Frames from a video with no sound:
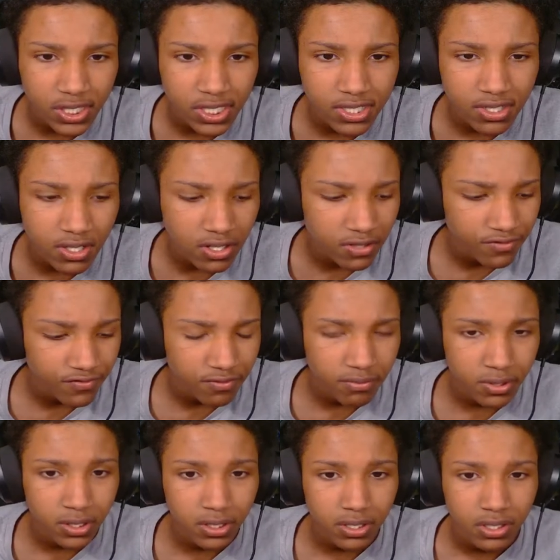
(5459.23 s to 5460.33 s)
stuff,
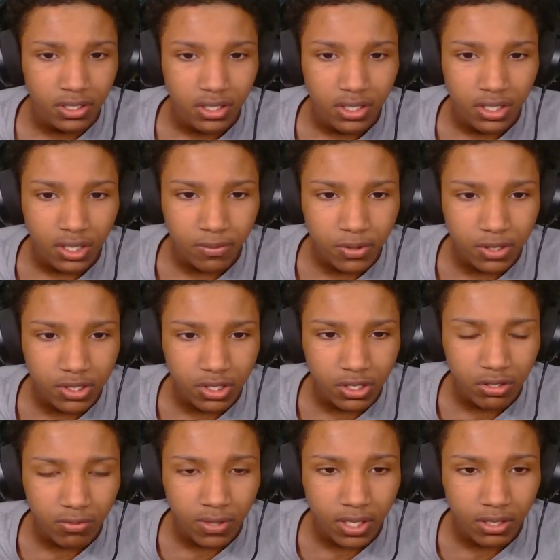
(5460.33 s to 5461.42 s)
but I'm gonna turn
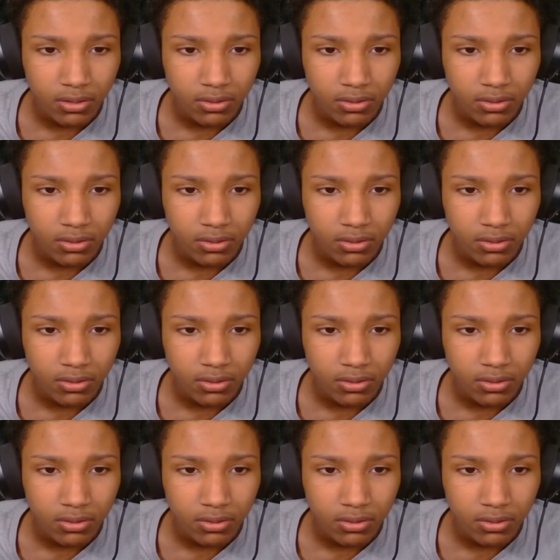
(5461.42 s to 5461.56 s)
around.